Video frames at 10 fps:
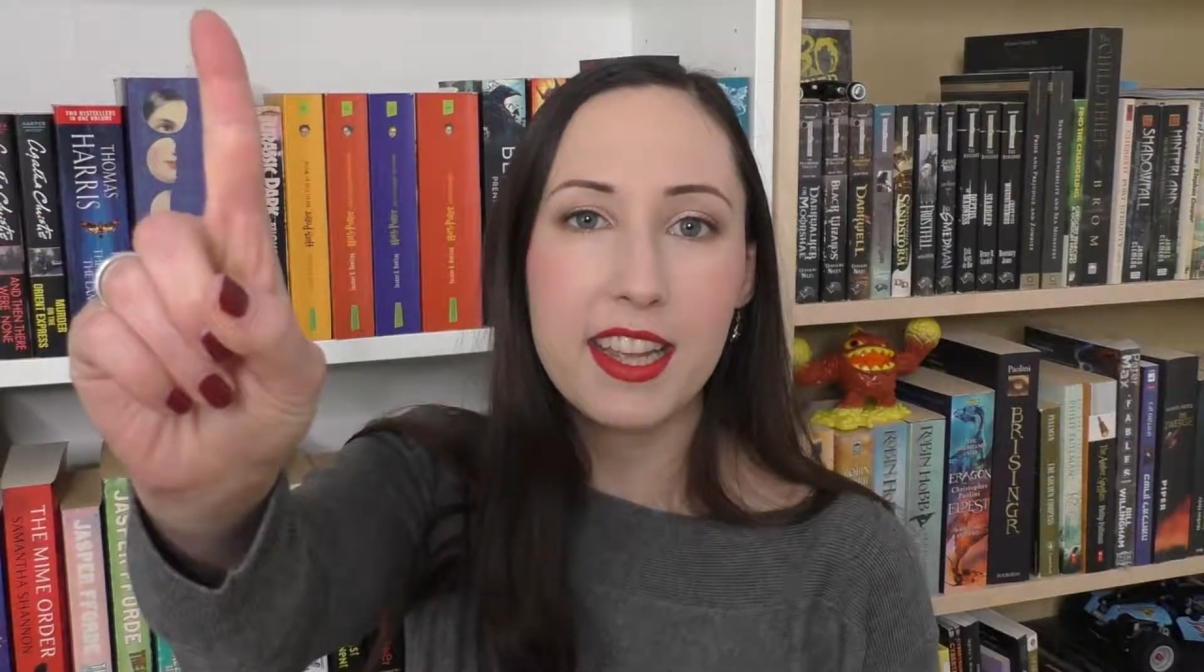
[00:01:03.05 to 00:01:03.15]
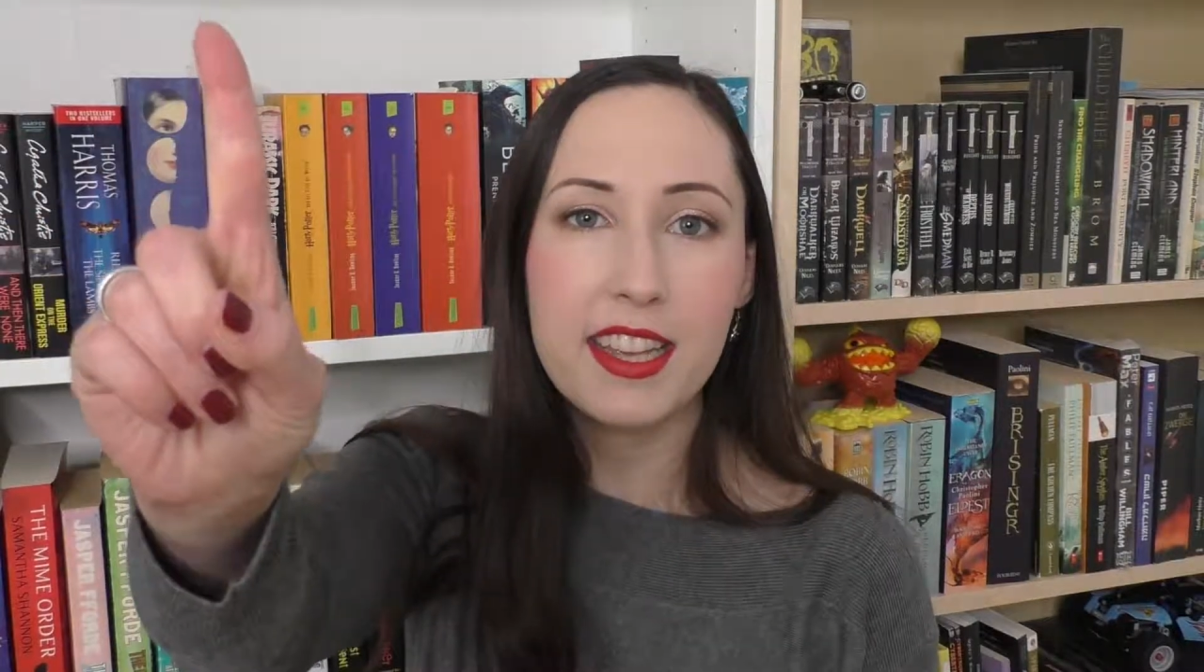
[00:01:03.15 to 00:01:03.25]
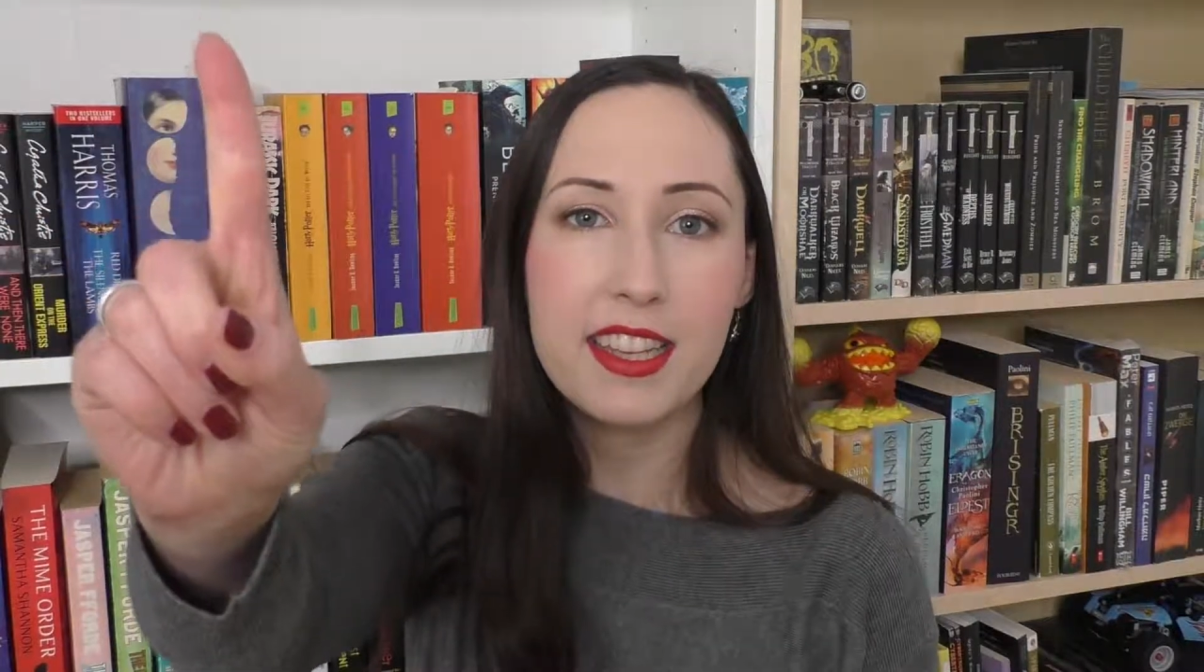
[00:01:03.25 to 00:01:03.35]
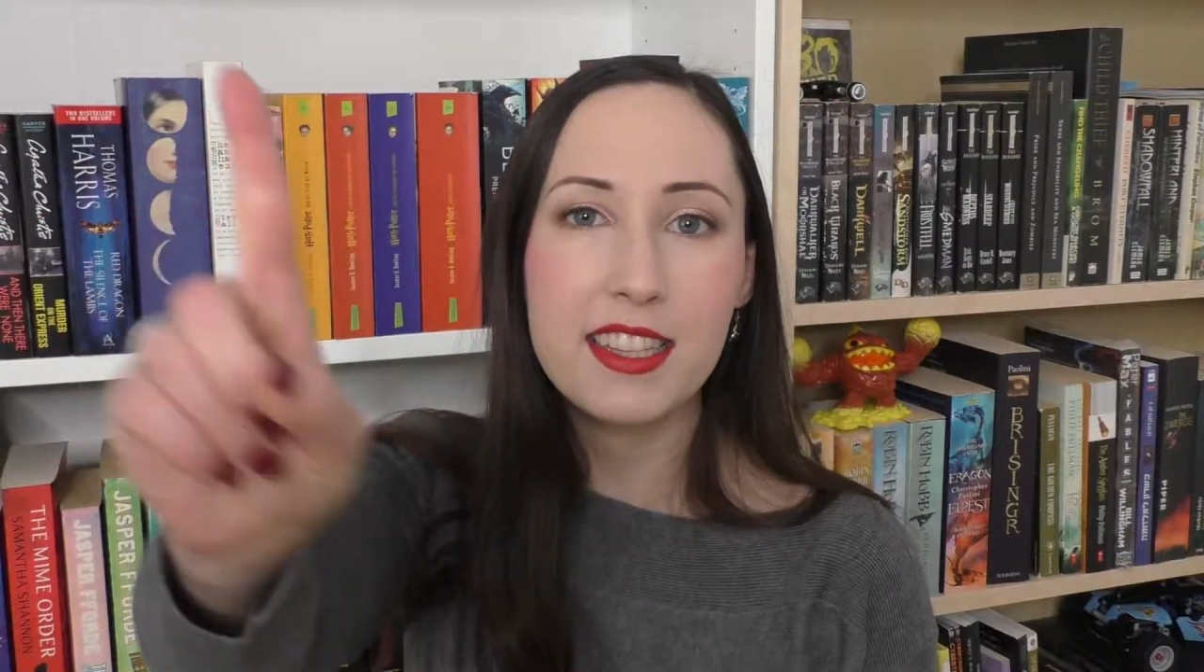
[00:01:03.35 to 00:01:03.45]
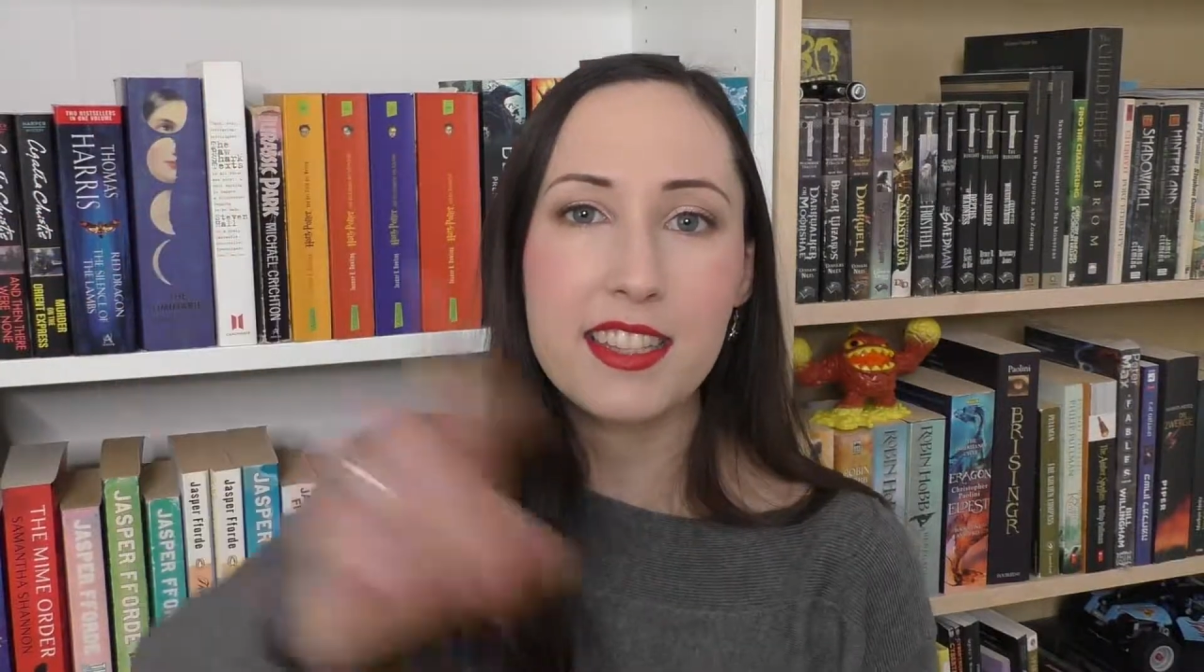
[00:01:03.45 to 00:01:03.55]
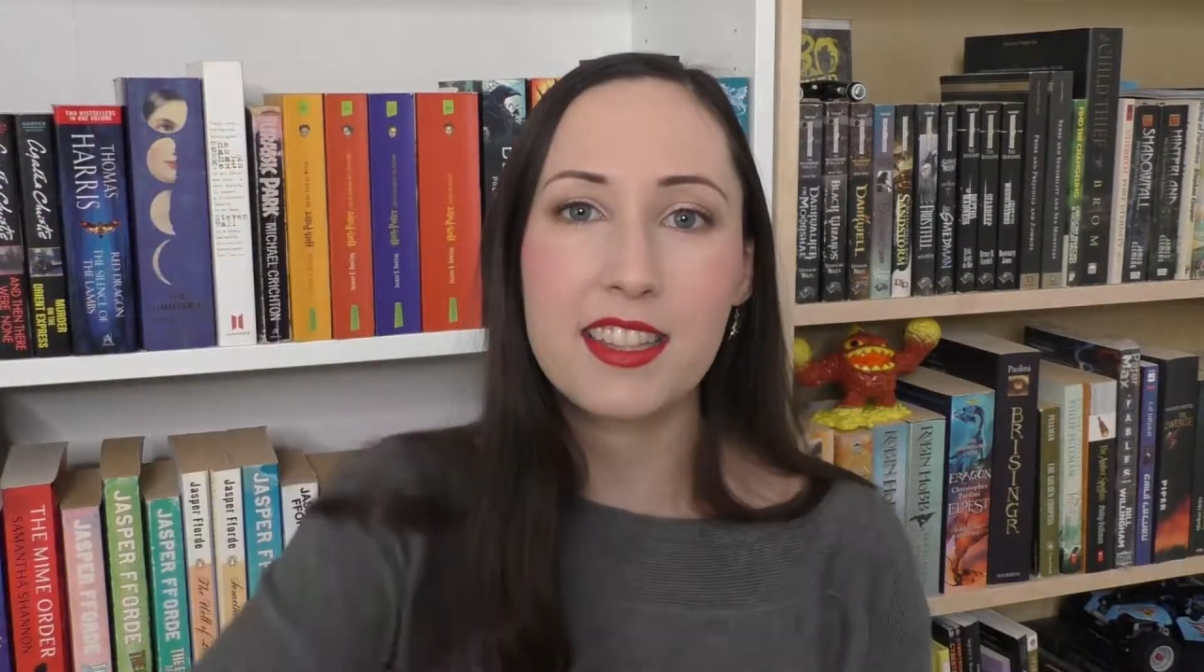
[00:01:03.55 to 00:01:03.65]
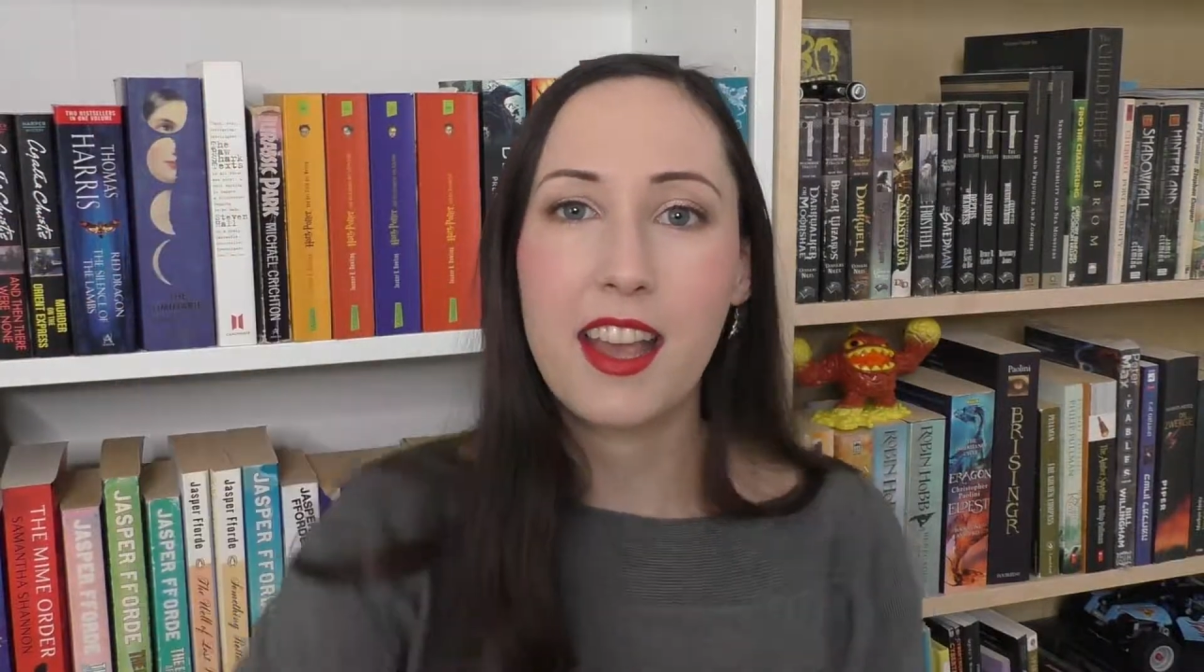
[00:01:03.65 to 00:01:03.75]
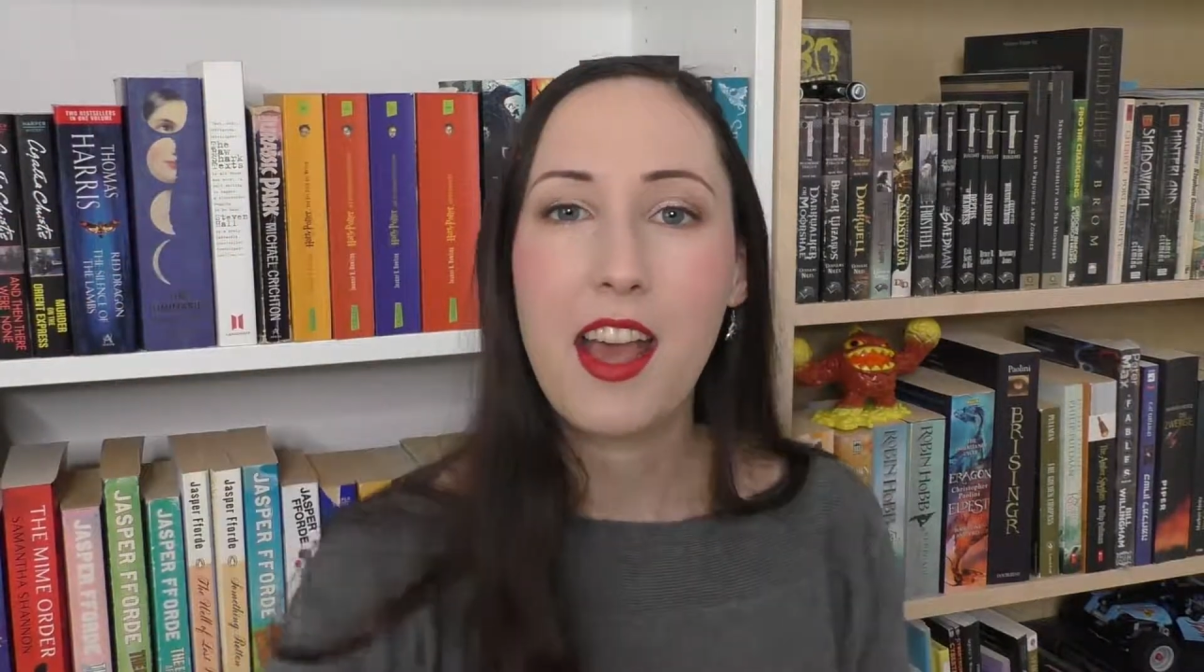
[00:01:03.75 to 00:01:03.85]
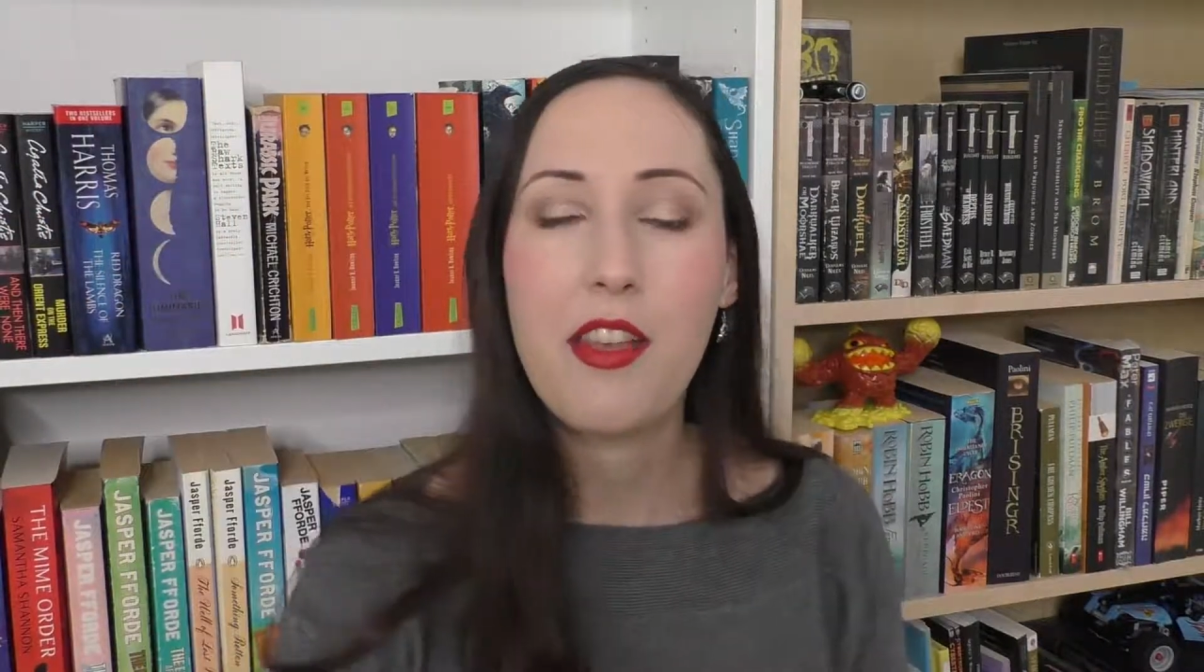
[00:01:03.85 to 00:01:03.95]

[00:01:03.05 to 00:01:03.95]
is